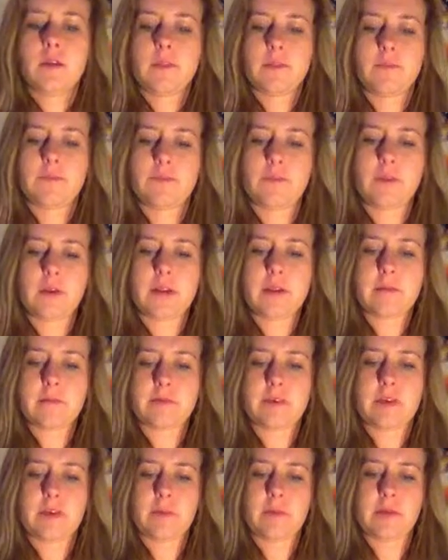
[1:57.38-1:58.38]
the food items
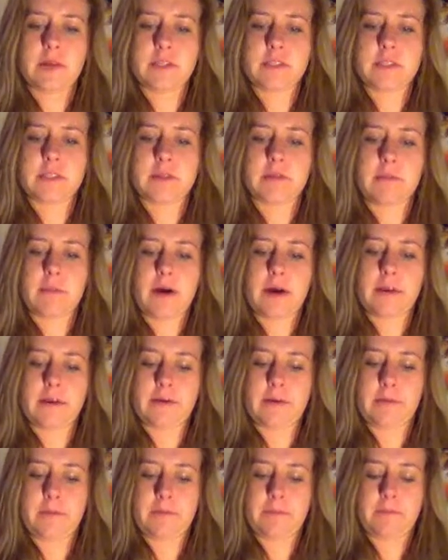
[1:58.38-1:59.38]
that are placed at the
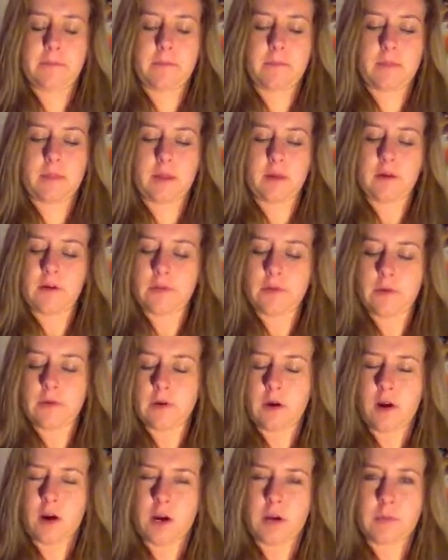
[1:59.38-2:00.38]
bottom include
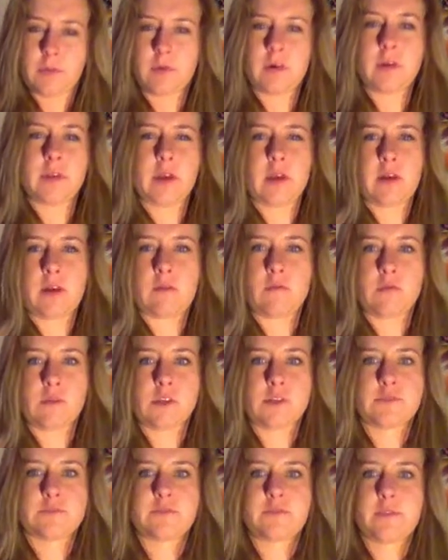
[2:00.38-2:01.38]
a hard-boiled egg,
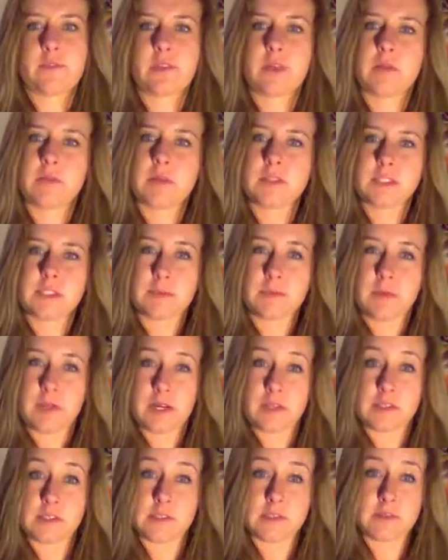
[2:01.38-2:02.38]
which for them it
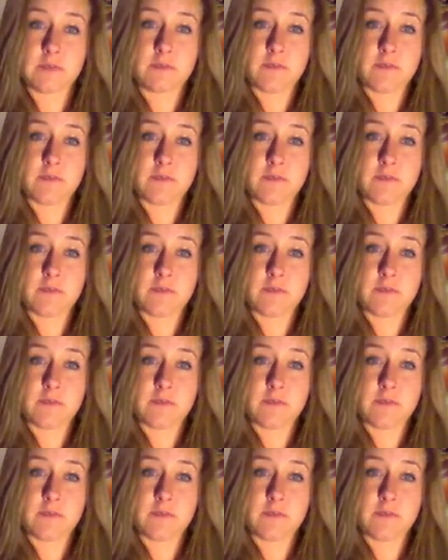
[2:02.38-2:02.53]
symbolizes a